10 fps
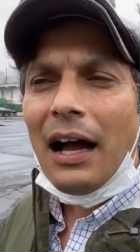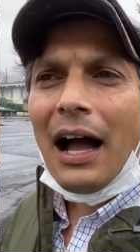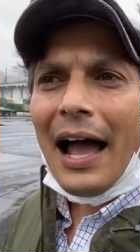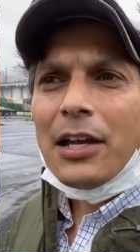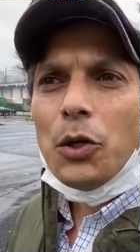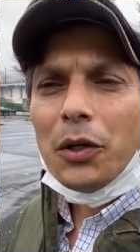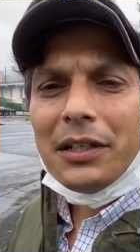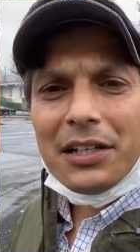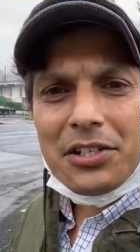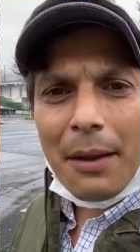I
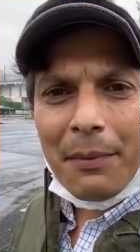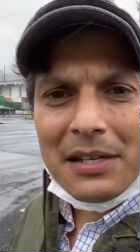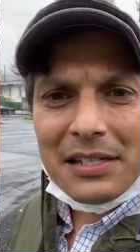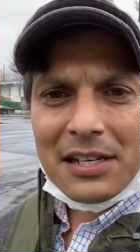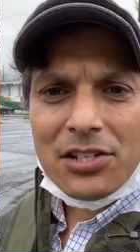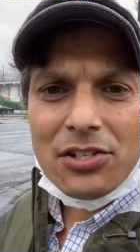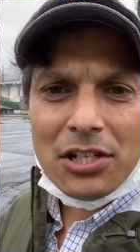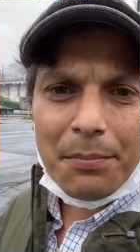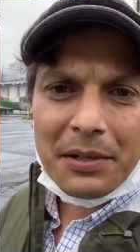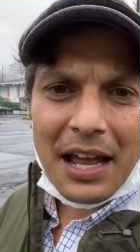could get Japanese
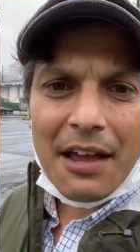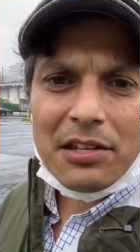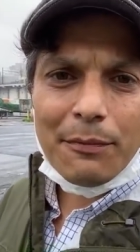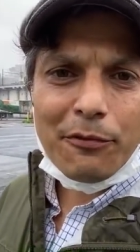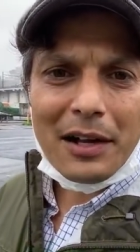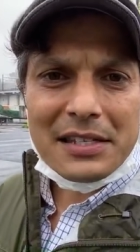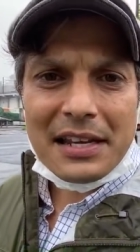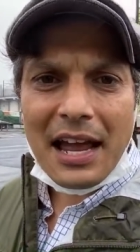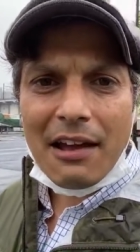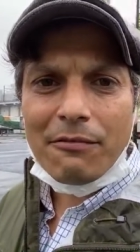citizenship, and I have some
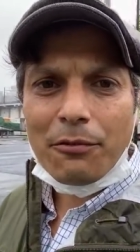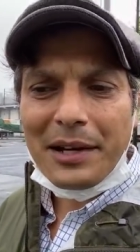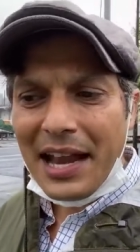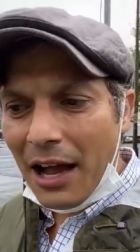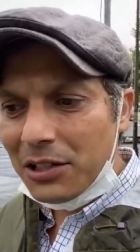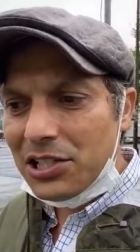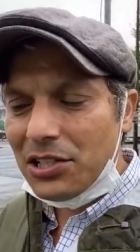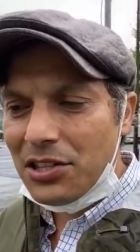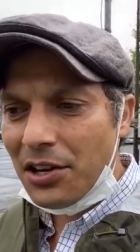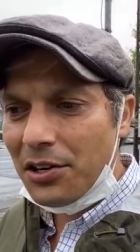friends that have
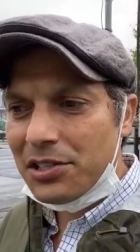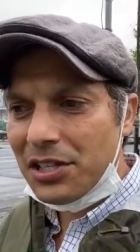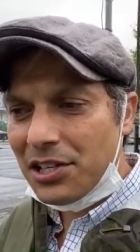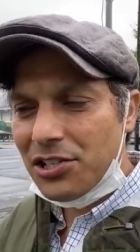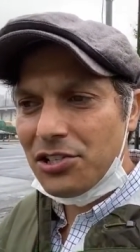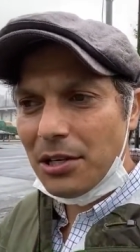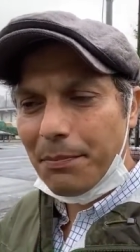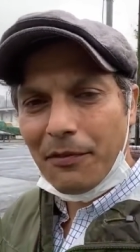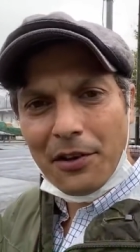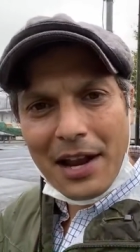renounced their
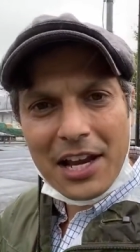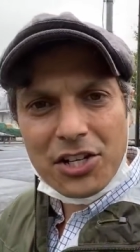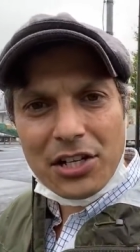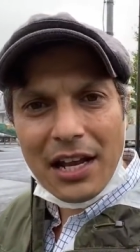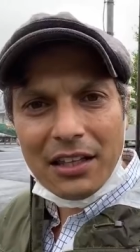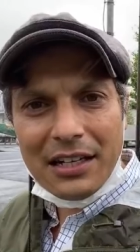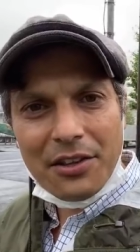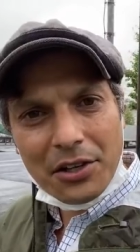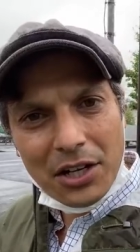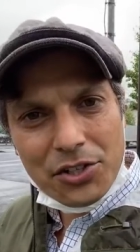citizenship of their
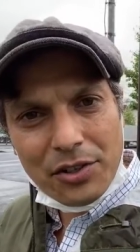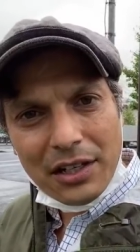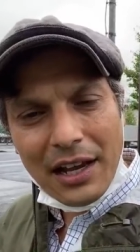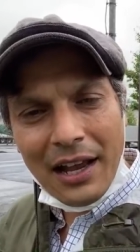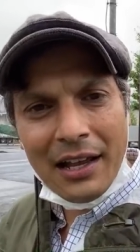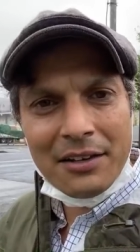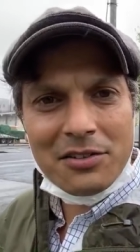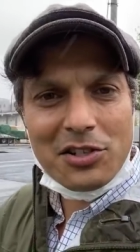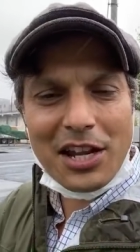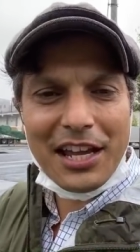nationality, their country, and
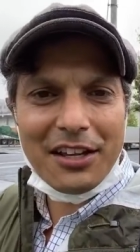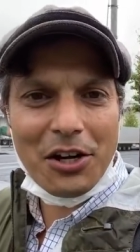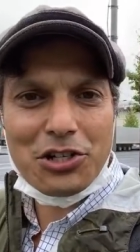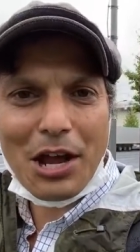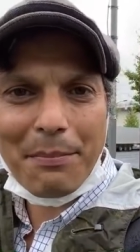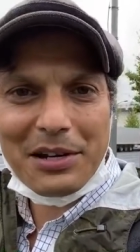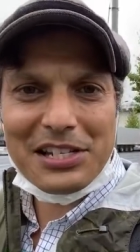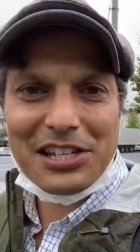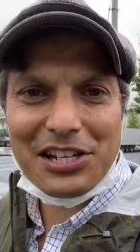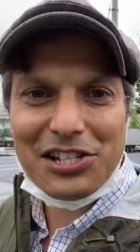taken on
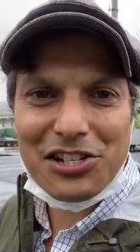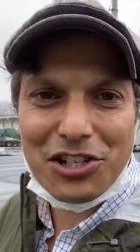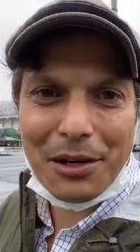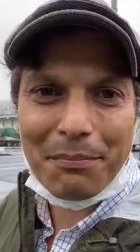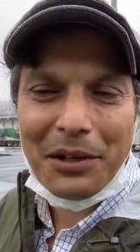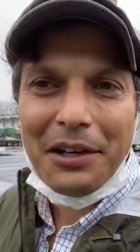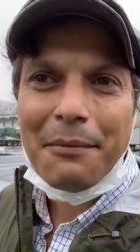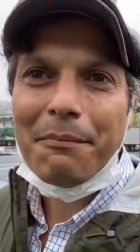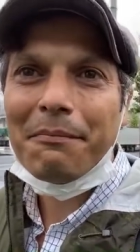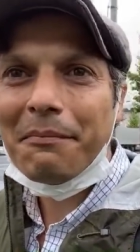Japanese citizenship,
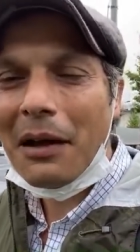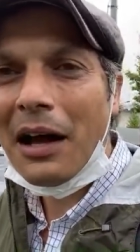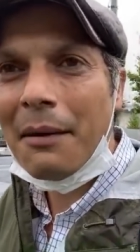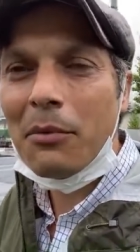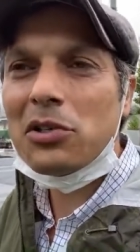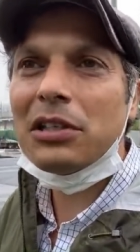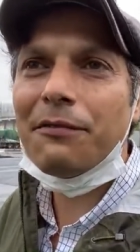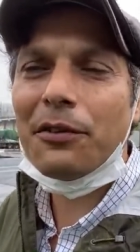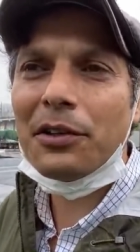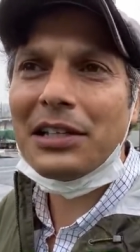
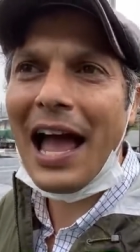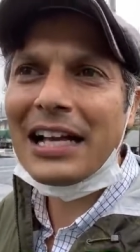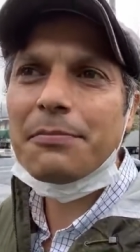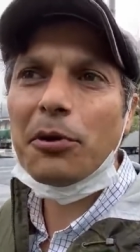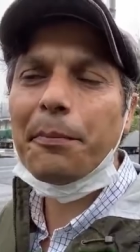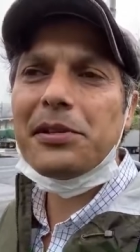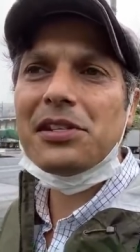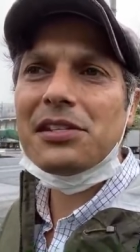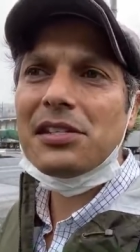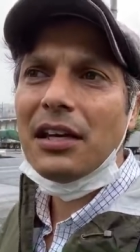mostly for tax
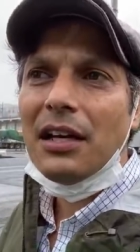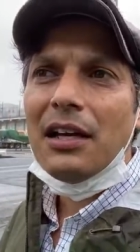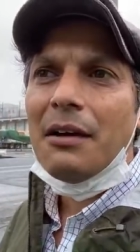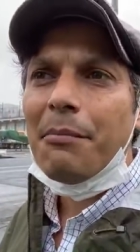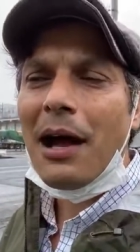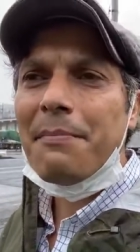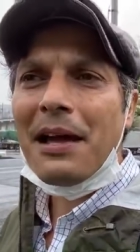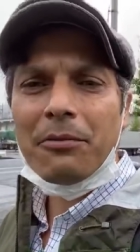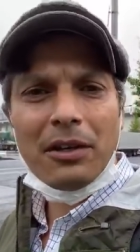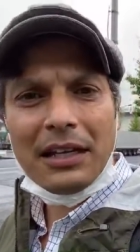purposes. But I'm
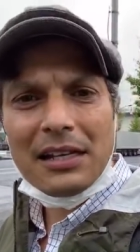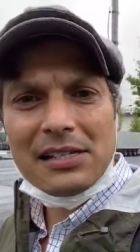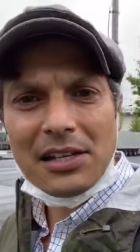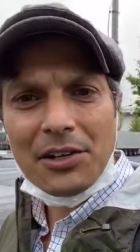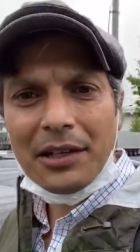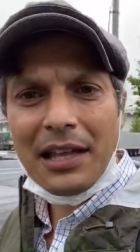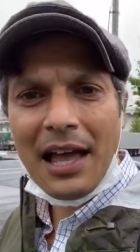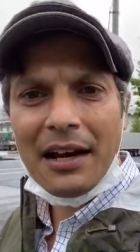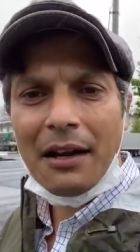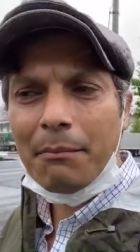not really considering
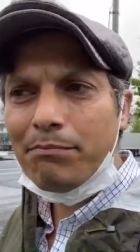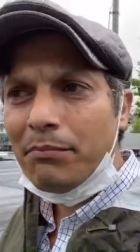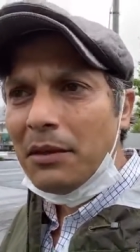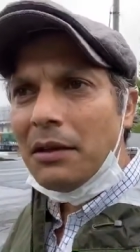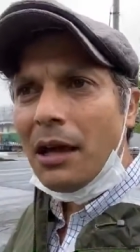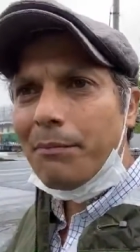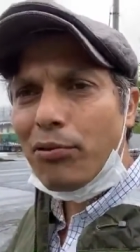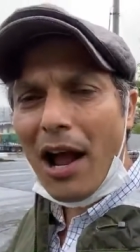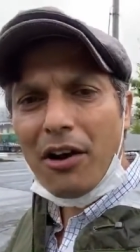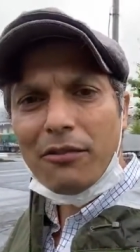that. I'm
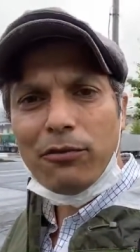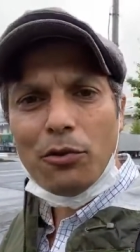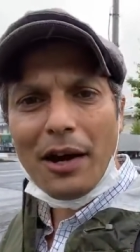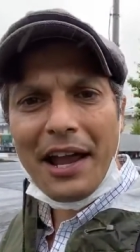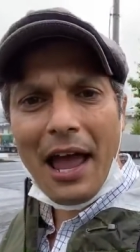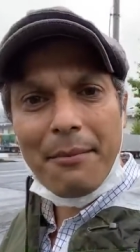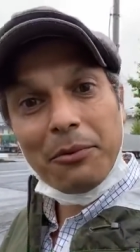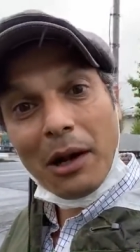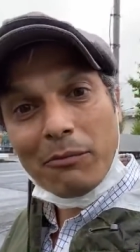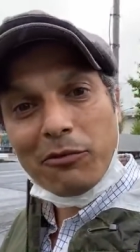proud of who I am
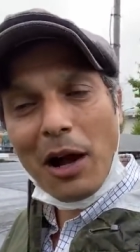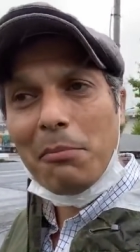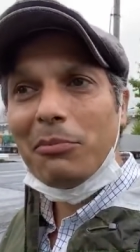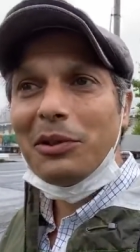and where I'm from,